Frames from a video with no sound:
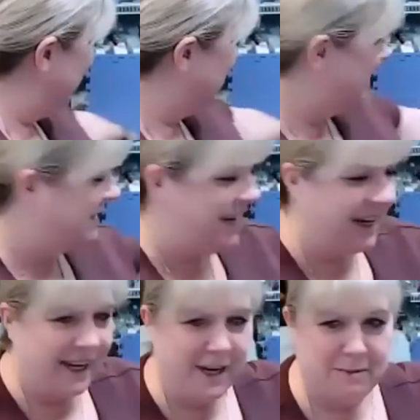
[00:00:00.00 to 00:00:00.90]
and she's
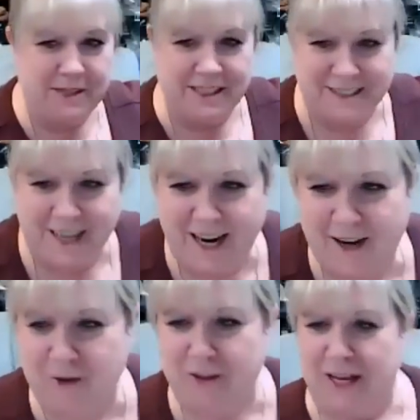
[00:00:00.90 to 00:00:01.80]
taking up the
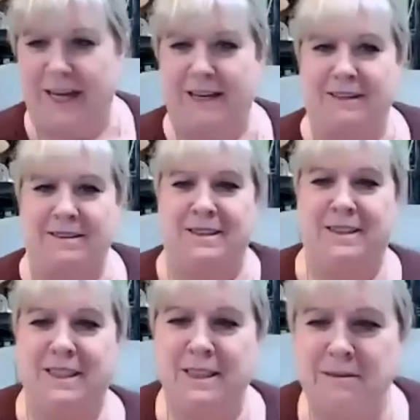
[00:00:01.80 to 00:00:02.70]
entire thing.
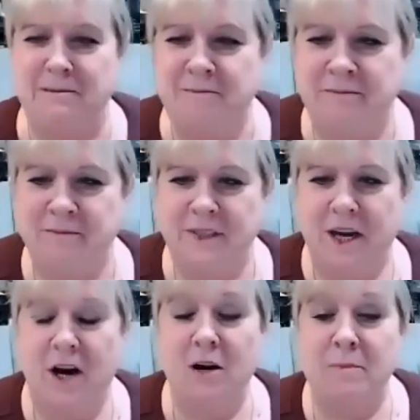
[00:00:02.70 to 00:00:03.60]

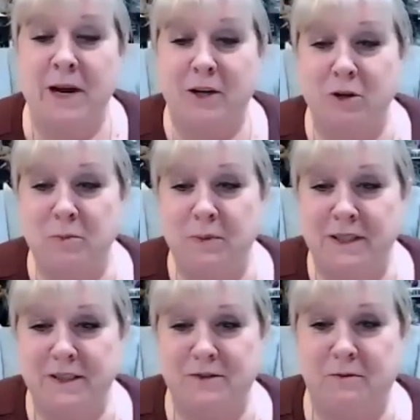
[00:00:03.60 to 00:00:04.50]
My group
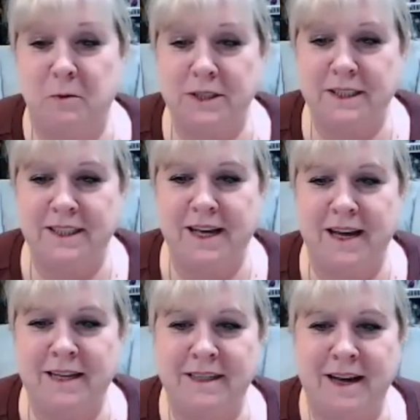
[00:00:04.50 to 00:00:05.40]
is
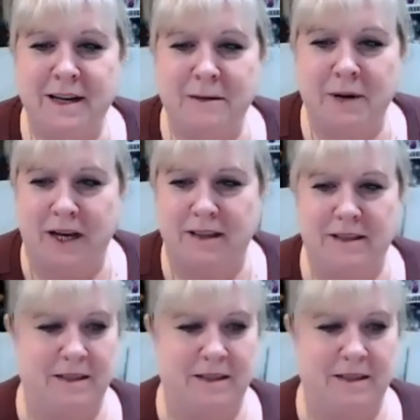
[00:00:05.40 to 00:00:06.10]
$14.99 a month.